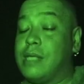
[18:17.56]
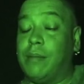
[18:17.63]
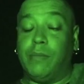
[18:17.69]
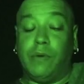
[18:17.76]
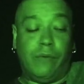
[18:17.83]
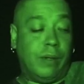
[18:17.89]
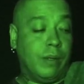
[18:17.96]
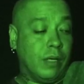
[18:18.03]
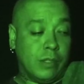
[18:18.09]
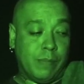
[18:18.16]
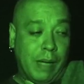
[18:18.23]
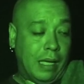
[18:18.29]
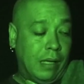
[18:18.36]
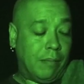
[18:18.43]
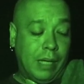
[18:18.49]
I'm moving because
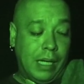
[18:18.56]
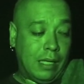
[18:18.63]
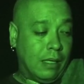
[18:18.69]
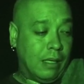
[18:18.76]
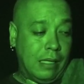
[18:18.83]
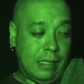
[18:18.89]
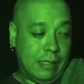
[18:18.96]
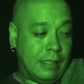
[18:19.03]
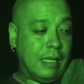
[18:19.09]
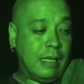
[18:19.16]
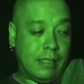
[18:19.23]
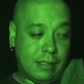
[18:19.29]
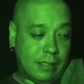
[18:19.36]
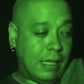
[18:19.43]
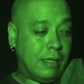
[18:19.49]
my
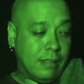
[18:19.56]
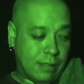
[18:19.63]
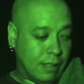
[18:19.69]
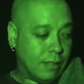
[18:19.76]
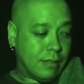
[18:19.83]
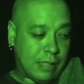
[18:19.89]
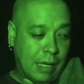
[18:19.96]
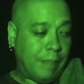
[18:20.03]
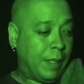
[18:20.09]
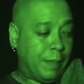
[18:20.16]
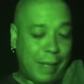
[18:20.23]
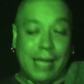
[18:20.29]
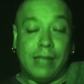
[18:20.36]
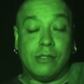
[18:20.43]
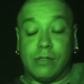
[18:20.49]
instinct says
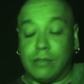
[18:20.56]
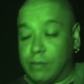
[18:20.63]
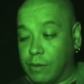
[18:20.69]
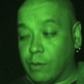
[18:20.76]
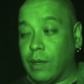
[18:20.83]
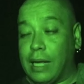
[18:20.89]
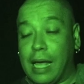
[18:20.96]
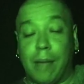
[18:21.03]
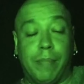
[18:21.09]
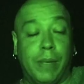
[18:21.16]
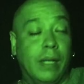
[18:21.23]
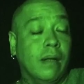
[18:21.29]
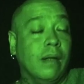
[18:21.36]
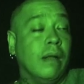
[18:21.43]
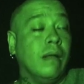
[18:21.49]
something bad is going to happen.